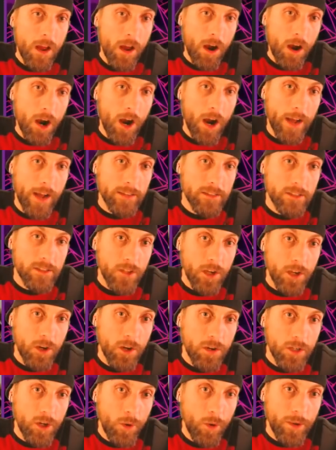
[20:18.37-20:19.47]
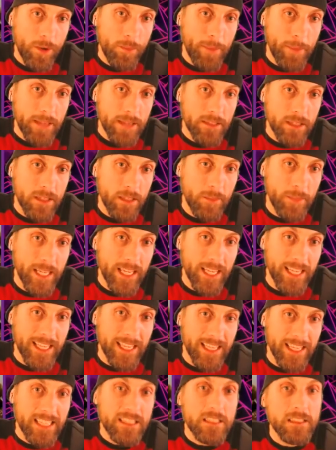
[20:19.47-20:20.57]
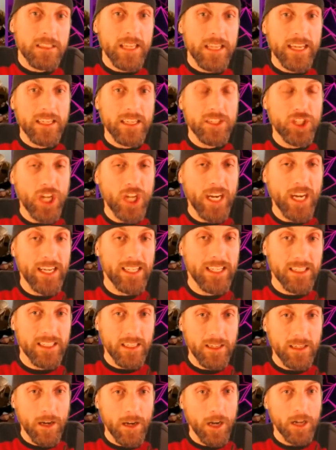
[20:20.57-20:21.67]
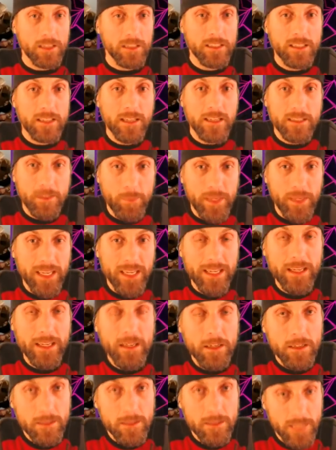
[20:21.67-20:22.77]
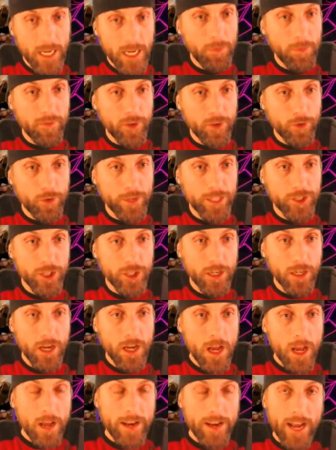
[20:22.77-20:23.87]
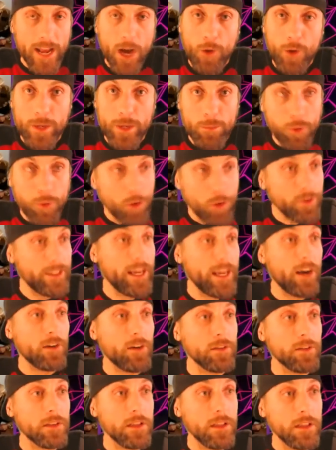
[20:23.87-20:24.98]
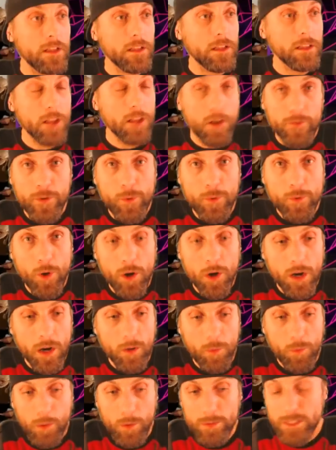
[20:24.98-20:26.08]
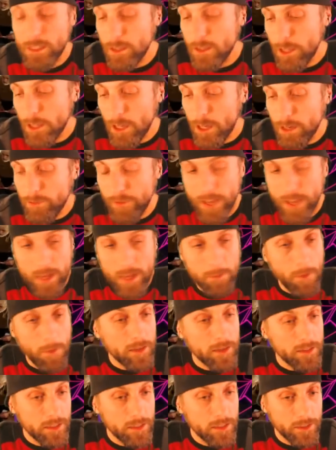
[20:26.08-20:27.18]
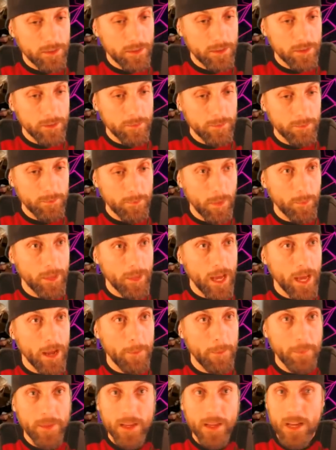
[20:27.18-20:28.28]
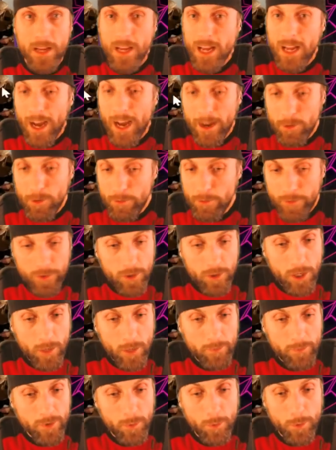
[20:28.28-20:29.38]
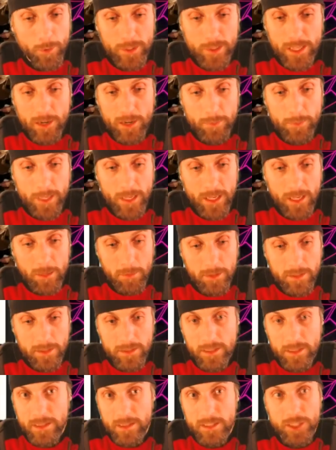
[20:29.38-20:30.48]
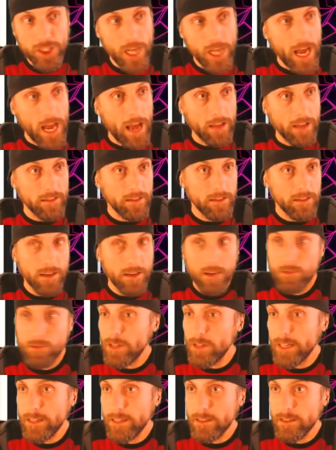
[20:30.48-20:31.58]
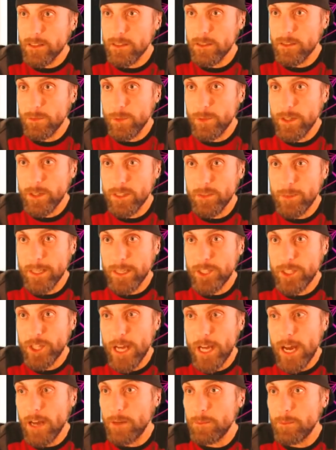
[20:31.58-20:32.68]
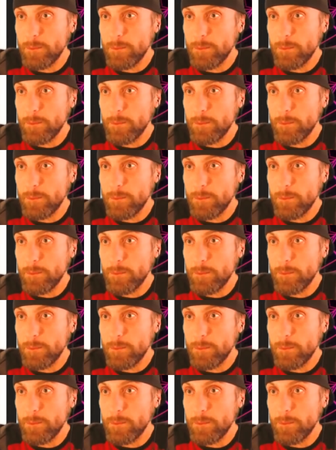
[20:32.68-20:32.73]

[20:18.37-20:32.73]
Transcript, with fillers: All right, so going back to the beginning, this is like a giant uh, centipede type of a creature. Now, we broke down Love and, Ro uh, what was it? Love and Monsters. Remember that? I don't feel comfortable without being able to see the chat. I don't like this. Where is my chat?